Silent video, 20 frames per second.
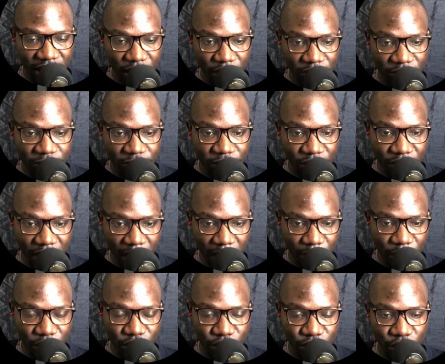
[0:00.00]
the server.
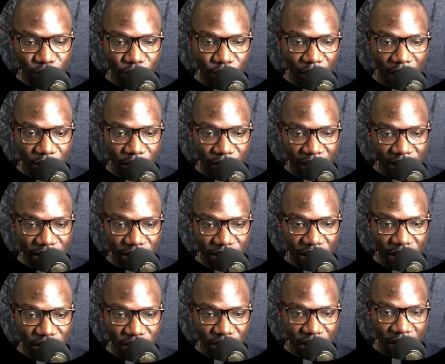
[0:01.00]
So
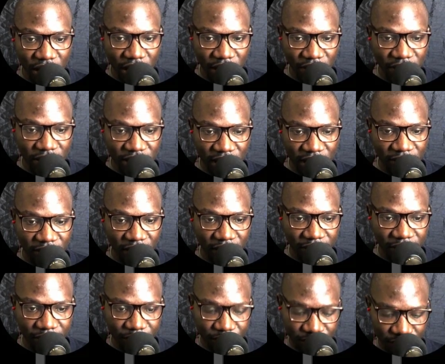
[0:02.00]
I'm just going to go with
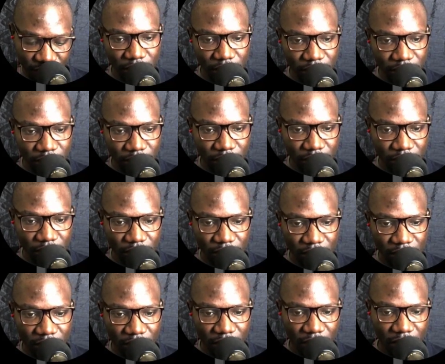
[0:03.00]
number 1, and
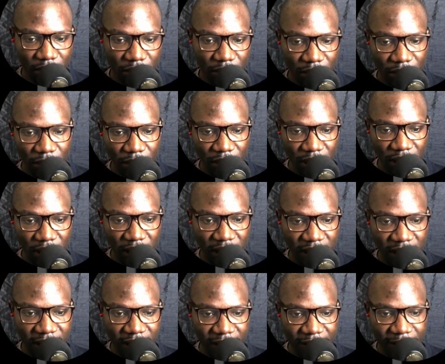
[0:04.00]
then in this case, I'm
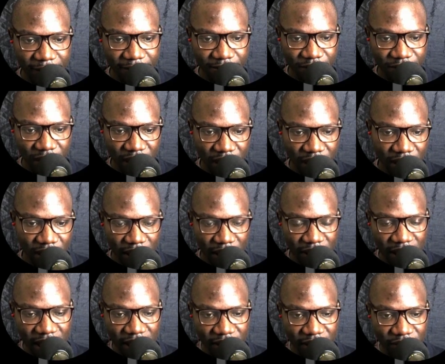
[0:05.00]
just going to choose
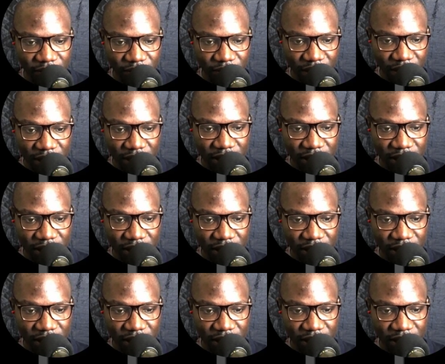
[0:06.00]
MySQL.